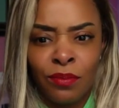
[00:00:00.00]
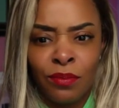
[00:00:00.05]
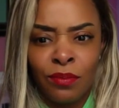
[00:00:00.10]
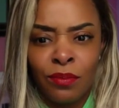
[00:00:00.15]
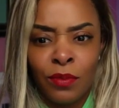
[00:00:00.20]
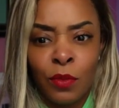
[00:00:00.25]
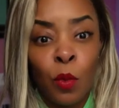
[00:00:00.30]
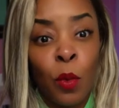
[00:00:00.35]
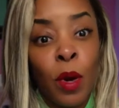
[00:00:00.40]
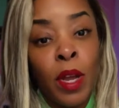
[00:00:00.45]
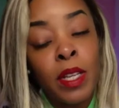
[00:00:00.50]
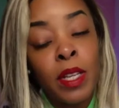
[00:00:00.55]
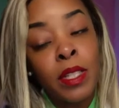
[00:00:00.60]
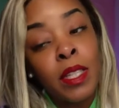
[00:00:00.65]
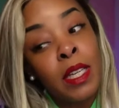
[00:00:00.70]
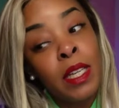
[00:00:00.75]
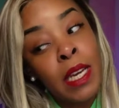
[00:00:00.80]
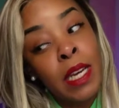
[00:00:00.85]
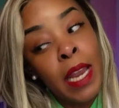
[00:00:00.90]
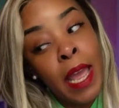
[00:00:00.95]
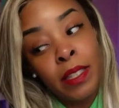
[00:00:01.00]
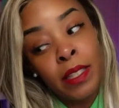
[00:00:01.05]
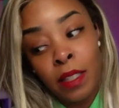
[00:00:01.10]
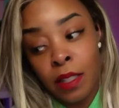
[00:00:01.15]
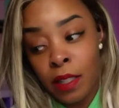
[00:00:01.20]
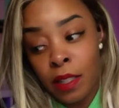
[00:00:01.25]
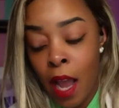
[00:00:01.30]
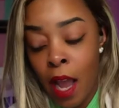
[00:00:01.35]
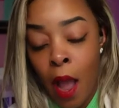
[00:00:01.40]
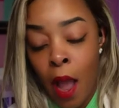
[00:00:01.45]
What is the
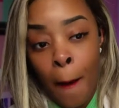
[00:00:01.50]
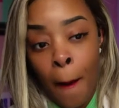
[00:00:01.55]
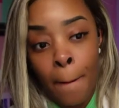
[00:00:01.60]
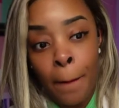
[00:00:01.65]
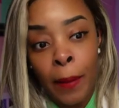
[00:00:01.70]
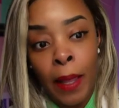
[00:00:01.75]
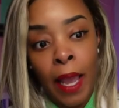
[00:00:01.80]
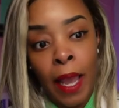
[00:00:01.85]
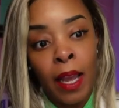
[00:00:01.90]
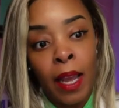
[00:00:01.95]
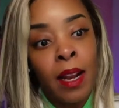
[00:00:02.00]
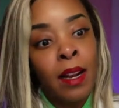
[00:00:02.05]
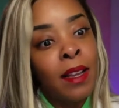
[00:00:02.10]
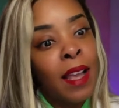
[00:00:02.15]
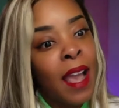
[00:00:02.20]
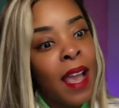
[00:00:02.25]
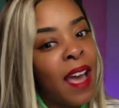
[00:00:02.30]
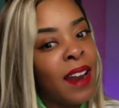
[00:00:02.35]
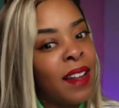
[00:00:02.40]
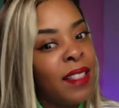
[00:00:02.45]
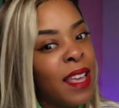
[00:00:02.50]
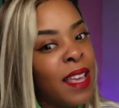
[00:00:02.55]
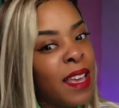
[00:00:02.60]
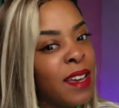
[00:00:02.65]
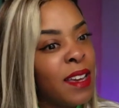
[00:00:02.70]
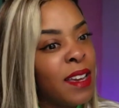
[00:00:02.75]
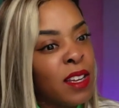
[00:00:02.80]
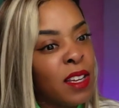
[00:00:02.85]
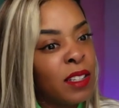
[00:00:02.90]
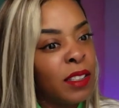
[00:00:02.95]
connection, y'all? Like, how did they
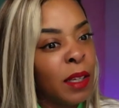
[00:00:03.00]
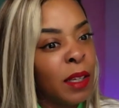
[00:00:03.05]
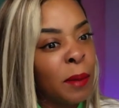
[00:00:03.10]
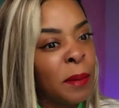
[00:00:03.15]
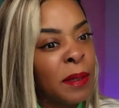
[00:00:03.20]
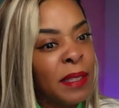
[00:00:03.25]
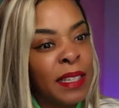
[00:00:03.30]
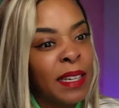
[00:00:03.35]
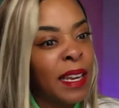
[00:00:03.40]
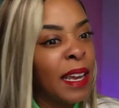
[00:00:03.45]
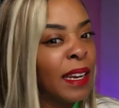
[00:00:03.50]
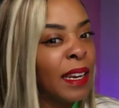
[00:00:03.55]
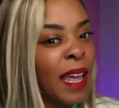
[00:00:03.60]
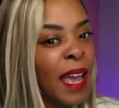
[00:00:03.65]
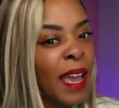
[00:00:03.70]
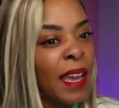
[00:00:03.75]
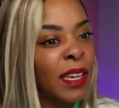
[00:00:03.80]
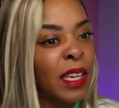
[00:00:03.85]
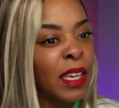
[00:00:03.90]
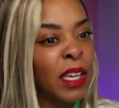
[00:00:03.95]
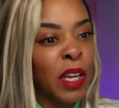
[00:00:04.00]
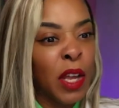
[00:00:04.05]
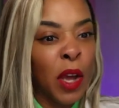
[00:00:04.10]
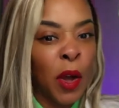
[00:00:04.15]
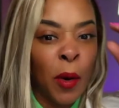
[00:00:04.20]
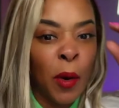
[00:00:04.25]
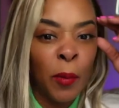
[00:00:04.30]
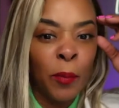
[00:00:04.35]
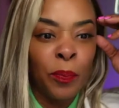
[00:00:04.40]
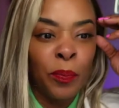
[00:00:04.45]
get hooked up? Because it ain't like, you
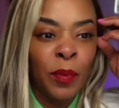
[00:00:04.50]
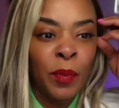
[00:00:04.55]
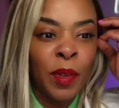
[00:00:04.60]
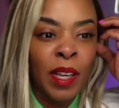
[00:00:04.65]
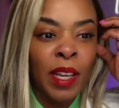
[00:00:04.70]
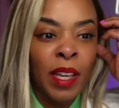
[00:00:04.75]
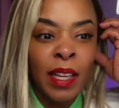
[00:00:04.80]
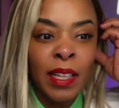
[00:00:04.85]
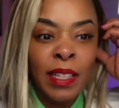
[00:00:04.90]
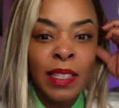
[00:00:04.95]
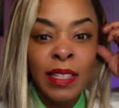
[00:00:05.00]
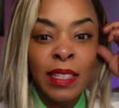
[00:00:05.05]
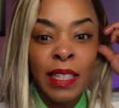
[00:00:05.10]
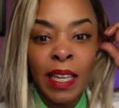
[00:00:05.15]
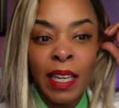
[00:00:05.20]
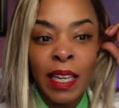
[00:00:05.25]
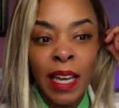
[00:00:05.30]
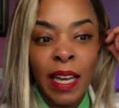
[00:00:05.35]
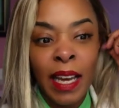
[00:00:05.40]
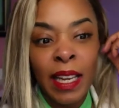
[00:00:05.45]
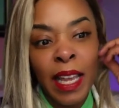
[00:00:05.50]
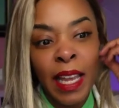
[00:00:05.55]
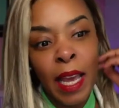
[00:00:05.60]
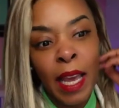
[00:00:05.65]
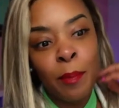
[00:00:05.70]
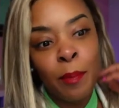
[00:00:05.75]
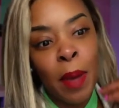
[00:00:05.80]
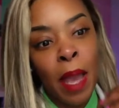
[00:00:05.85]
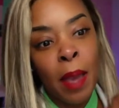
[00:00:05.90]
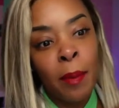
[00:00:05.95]
know, Diddy ain't
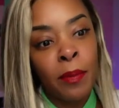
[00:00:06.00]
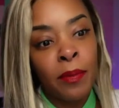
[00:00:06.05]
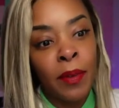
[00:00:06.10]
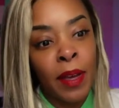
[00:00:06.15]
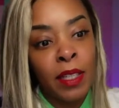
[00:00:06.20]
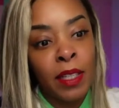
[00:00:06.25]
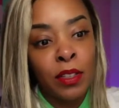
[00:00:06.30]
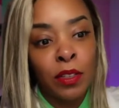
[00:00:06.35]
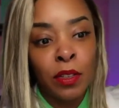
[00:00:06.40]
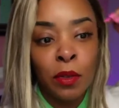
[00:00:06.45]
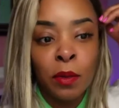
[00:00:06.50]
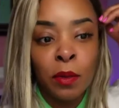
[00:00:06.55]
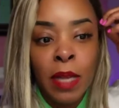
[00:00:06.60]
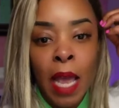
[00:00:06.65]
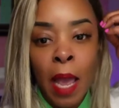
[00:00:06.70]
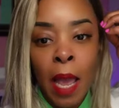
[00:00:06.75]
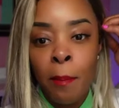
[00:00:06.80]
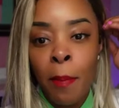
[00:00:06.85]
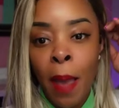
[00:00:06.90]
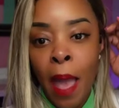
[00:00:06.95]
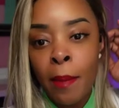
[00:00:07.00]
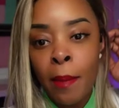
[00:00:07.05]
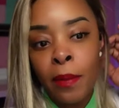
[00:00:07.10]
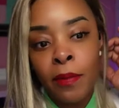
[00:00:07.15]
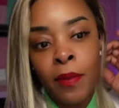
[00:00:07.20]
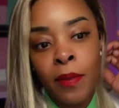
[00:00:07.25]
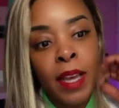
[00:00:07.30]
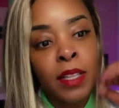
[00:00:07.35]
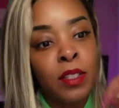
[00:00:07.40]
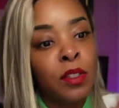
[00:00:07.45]
like Babyface. True, they
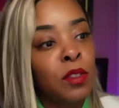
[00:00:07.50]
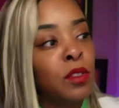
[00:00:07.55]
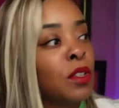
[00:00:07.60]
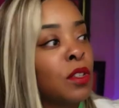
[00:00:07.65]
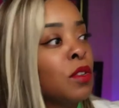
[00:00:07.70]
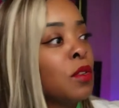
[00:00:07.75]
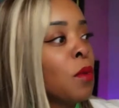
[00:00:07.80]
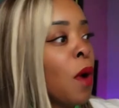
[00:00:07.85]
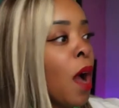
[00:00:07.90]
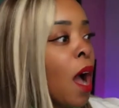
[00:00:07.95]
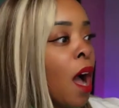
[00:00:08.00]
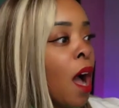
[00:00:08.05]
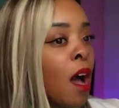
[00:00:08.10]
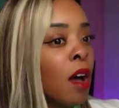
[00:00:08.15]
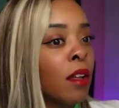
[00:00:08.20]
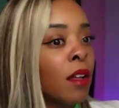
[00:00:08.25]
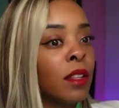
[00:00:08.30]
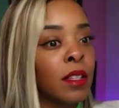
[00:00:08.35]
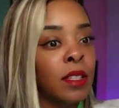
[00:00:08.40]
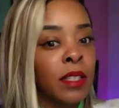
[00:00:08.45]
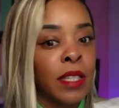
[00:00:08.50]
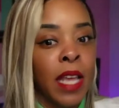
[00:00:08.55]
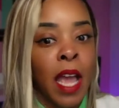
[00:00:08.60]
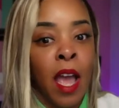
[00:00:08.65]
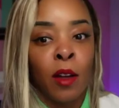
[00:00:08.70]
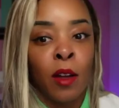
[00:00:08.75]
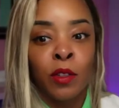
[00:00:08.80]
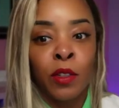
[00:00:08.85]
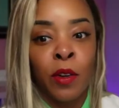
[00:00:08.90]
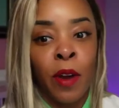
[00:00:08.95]
Babyface used to do all the
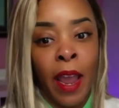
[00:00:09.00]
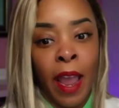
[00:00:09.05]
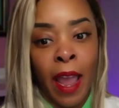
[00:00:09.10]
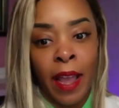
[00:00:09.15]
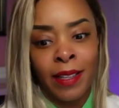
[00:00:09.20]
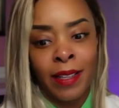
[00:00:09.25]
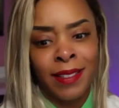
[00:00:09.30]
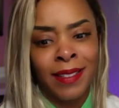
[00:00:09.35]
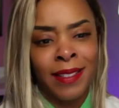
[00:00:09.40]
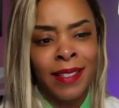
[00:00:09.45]
soundtracks.